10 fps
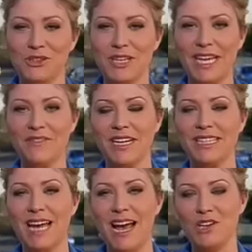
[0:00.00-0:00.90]
Good evening,
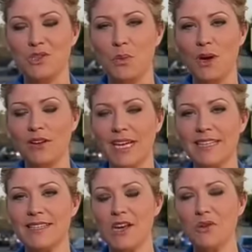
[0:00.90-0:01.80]
Tash. Well,
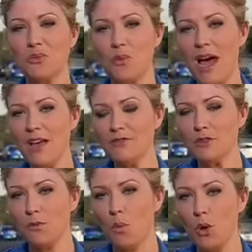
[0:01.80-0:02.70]
it's a raft
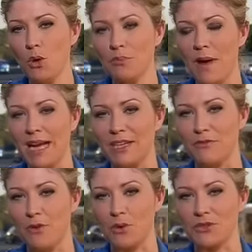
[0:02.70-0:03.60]
of world market
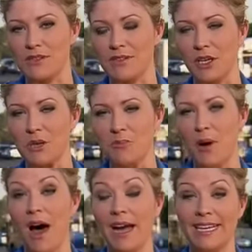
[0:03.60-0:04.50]
forces that
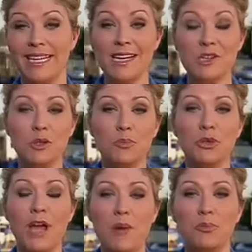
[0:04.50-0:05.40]
combine to
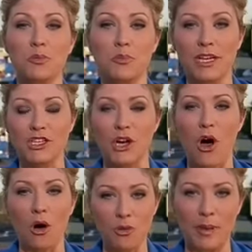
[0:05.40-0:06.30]
put upward pressure
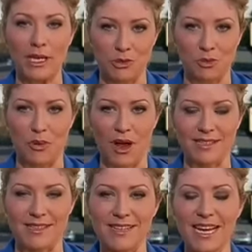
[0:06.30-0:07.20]
on petrol
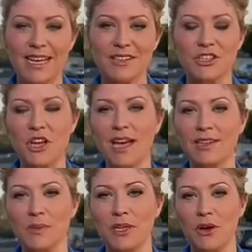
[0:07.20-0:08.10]
prices. Tonight,
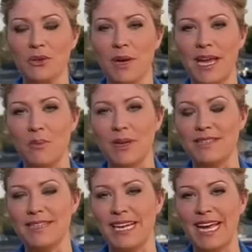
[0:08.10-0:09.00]
as we go to air, we're
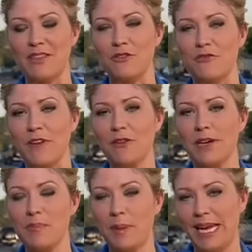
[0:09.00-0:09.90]
sitting at the
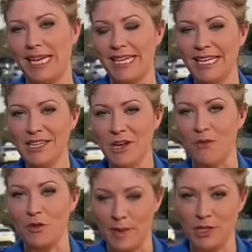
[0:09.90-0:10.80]
very peak
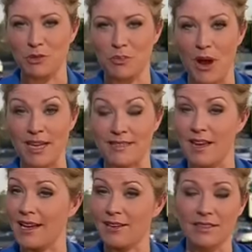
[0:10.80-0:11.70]
of the petrol price
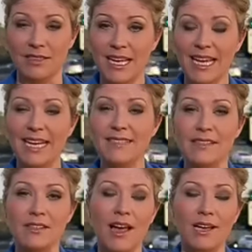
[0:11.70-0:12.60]
cycle, and it's a
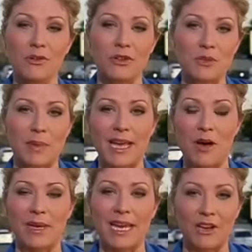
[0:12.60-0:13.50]
cycle that's
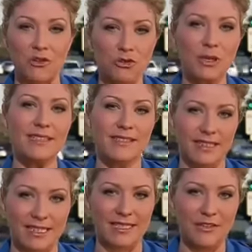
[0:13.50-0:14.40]
becoming
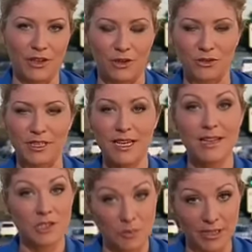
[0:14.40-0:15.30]
increasingly difficult
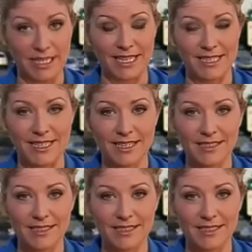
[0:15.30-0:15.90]
to predict.